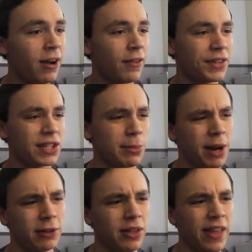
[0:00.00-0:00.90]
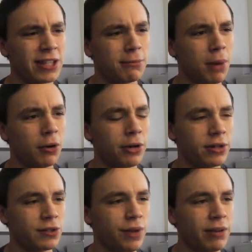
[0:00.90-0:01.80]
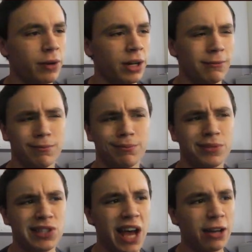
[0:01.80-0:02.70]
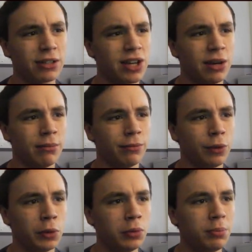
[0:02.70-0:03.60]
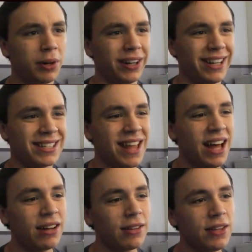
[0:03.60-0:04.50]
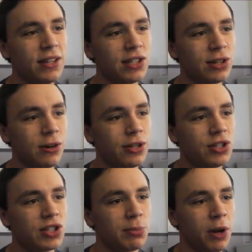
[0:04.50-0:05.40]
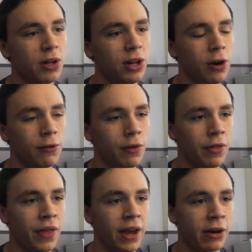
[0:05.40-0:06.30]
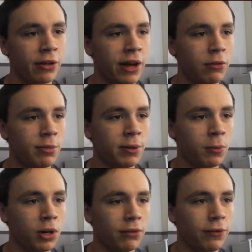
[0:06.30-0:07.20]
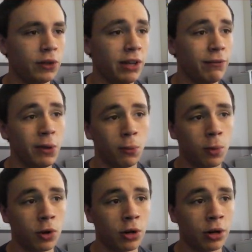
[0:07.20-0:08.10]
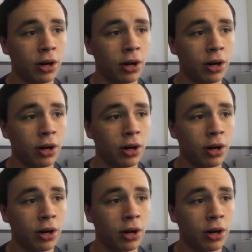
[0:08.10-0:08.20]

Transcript: Because apparently that's Mario's favorite snack time food. But is that the star that just spawned over there? That would be wonderful if it were.